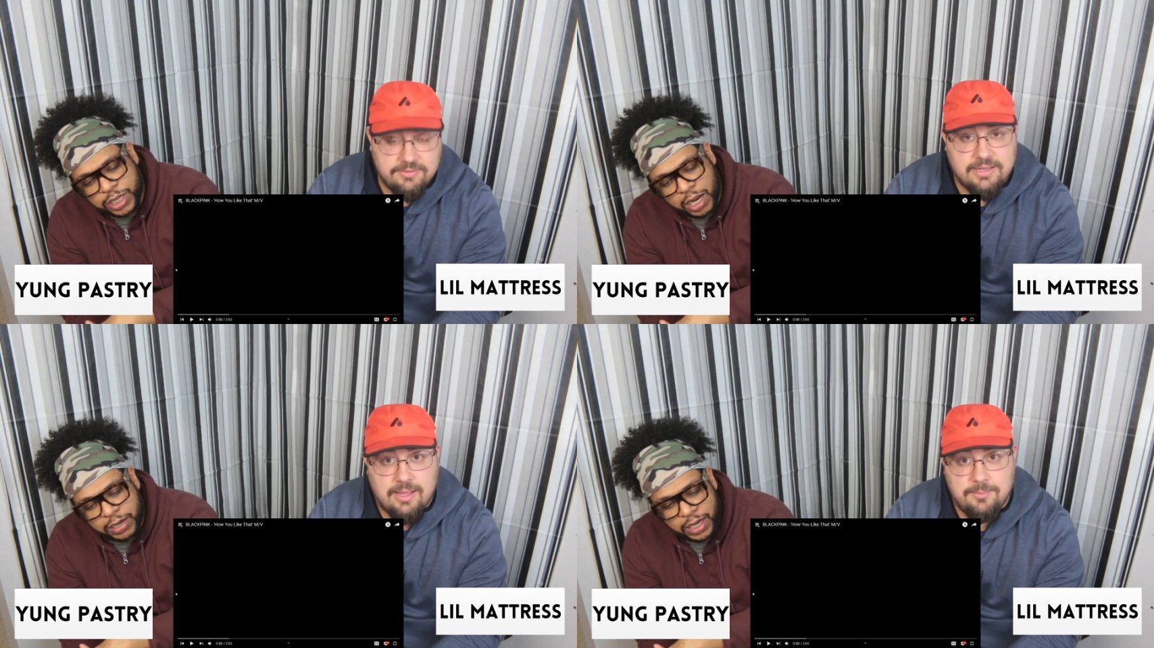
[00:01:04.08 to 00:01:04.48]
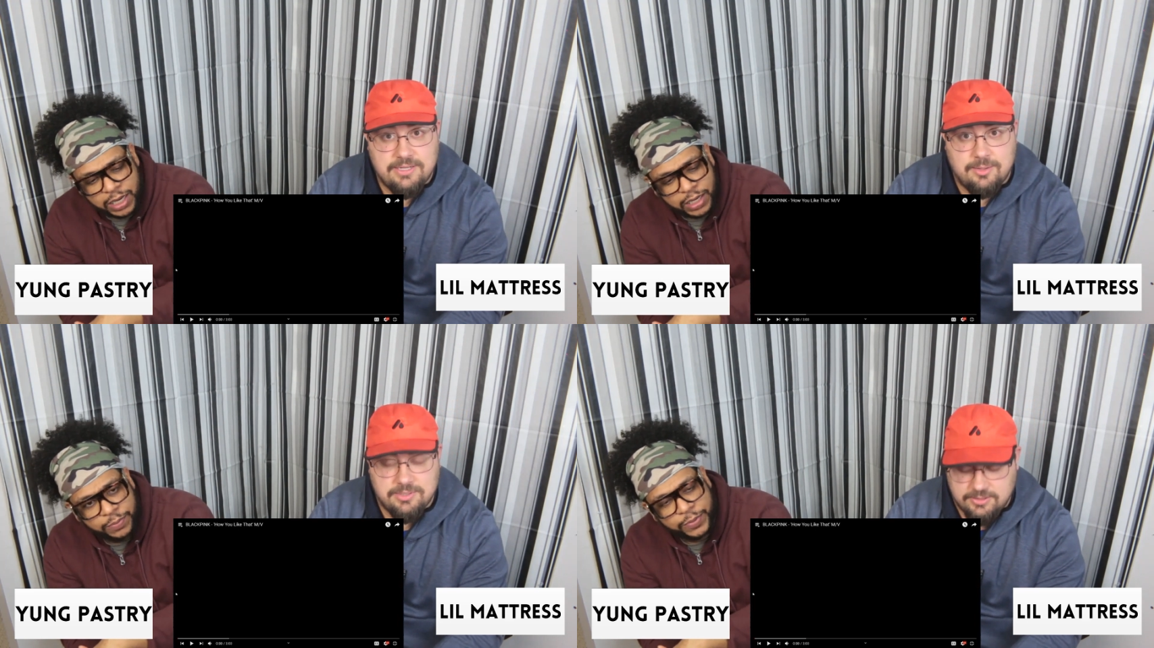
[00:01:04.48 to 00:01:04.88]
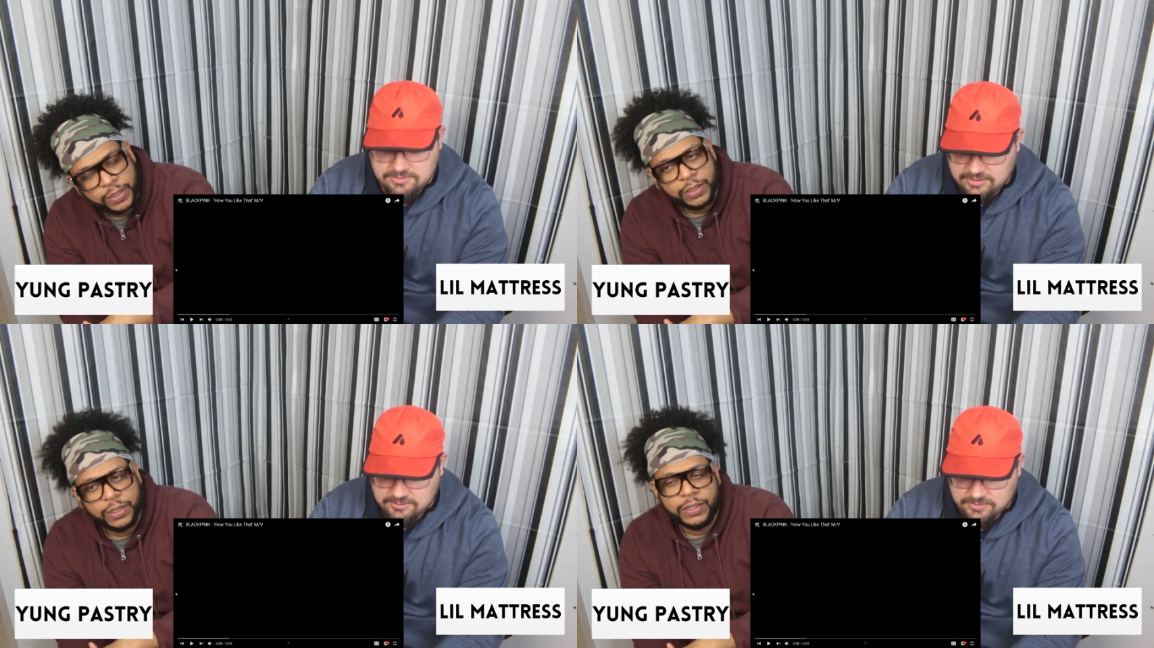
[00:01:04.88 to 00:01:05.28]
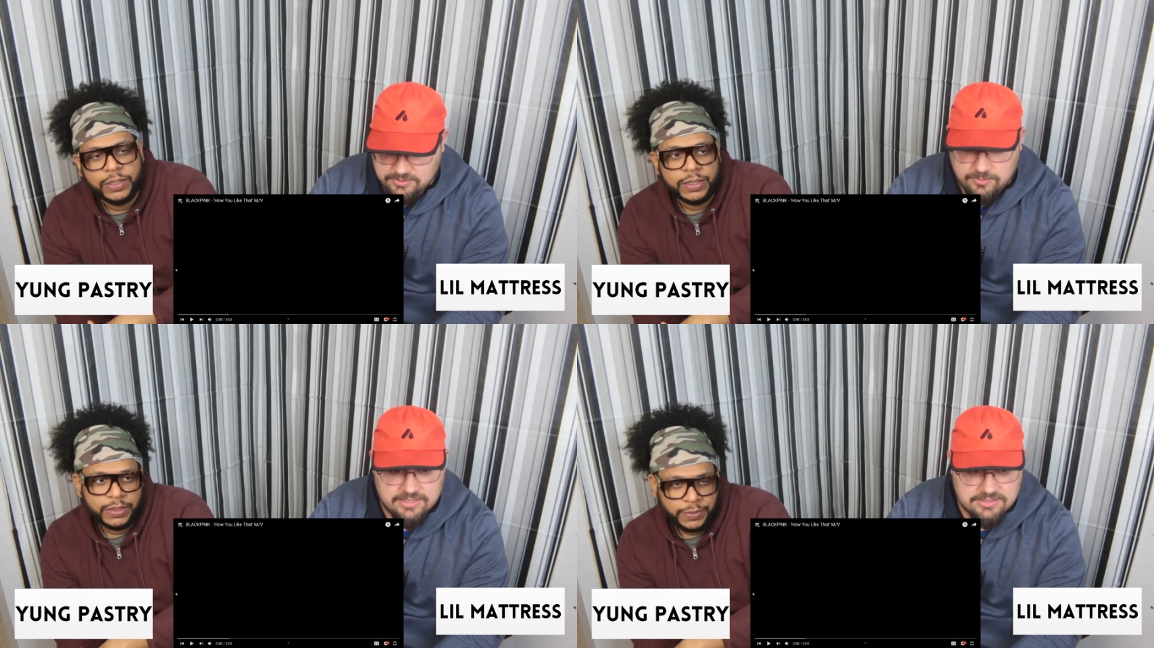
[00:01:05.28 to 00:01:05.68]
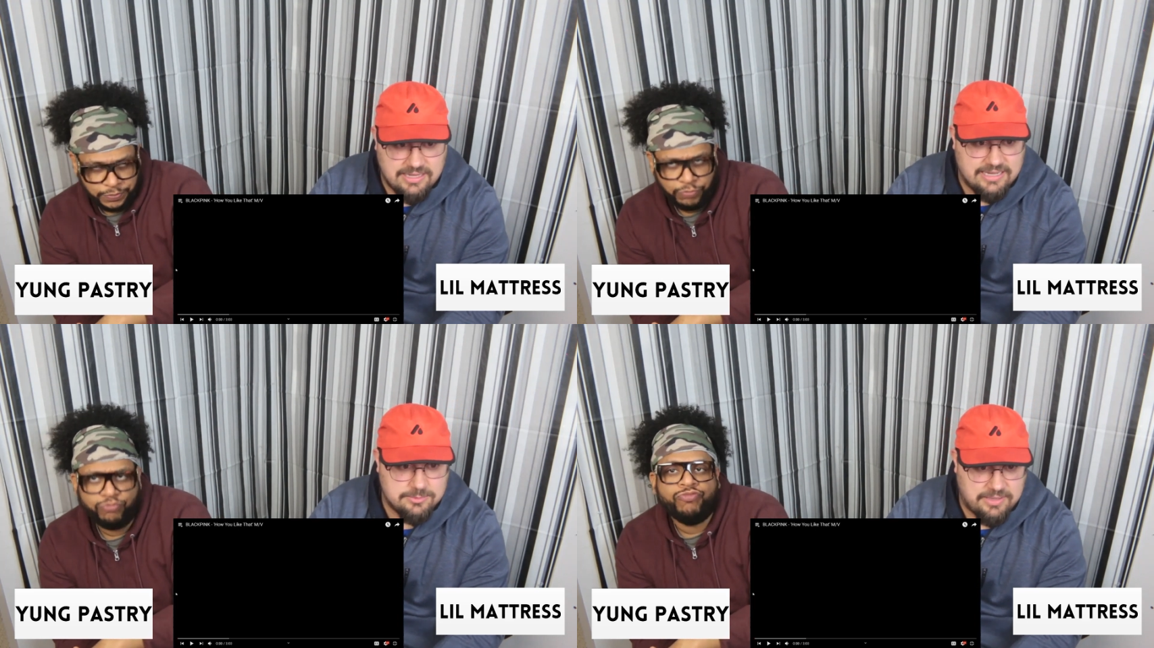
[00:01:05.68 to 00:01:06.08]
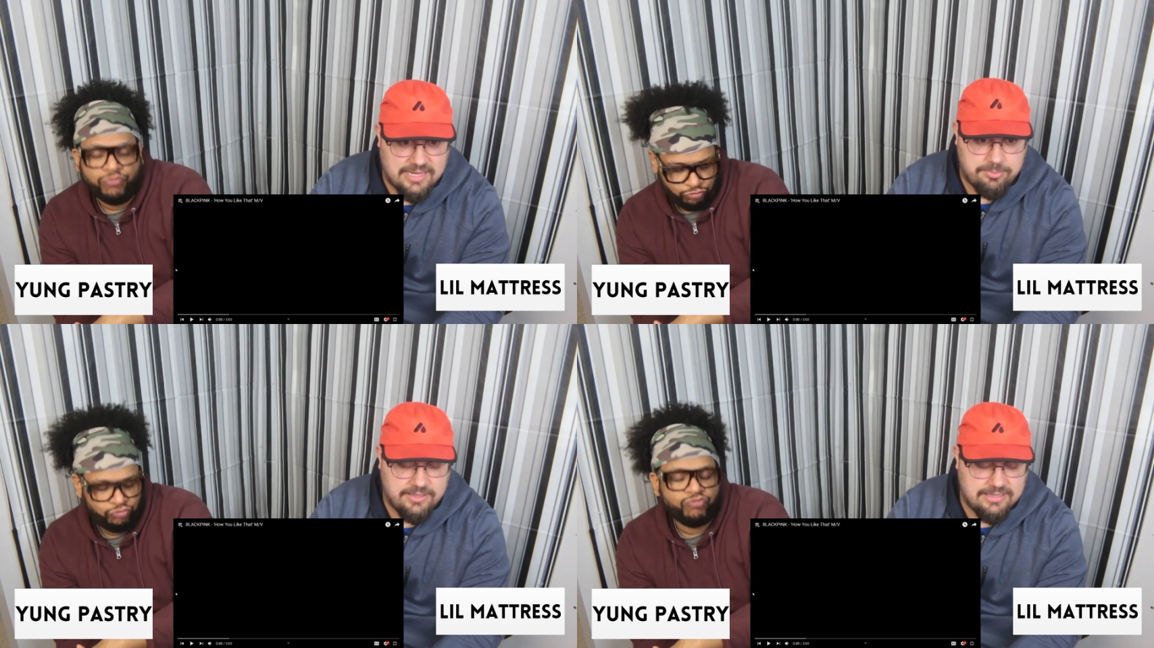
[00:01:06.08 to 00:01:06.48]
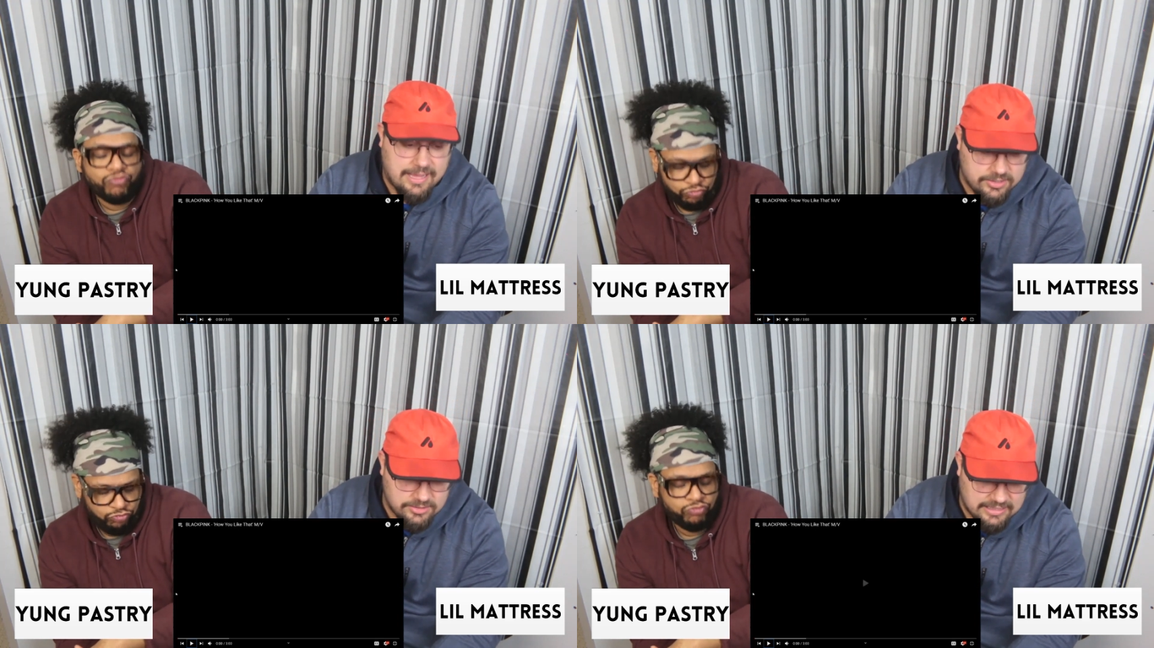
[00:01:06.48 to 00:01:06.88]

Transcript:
Speaker 1: Cherry. a comment down below. Tell us what to watch next. Blackpink, how you